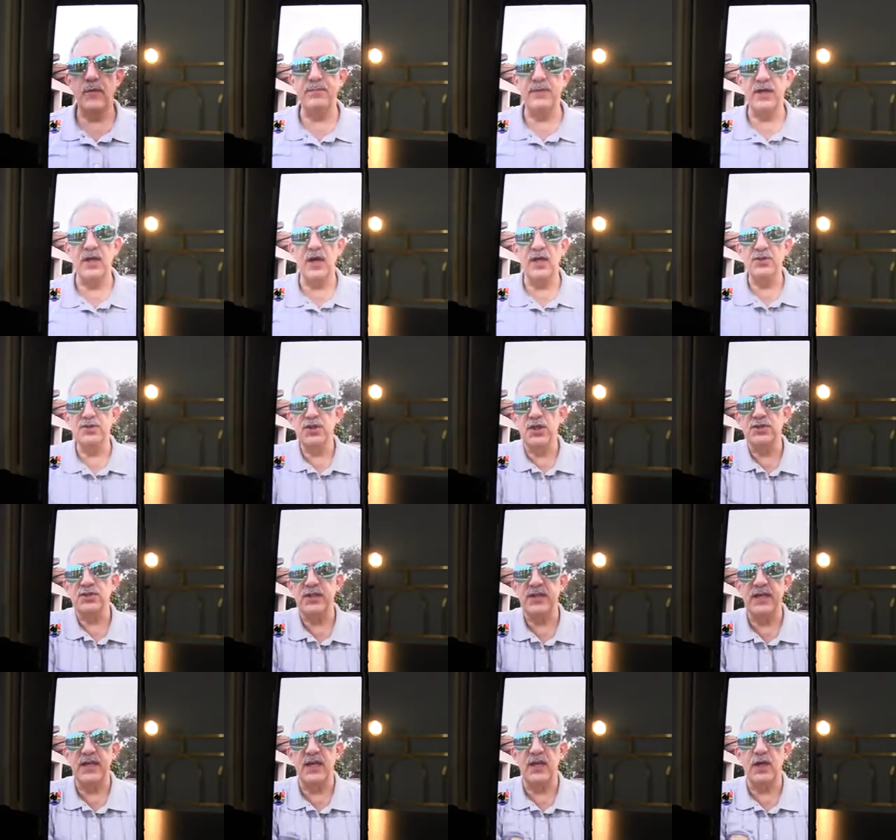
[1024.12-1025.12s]
unjustly
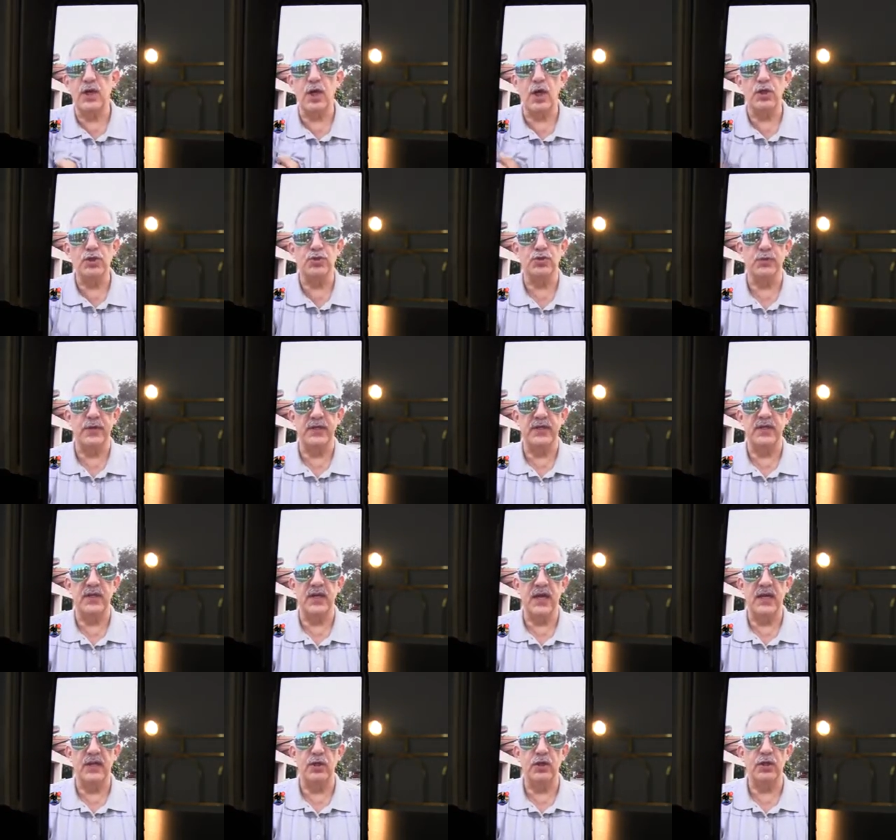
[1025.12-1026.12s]
incarcerated. I learned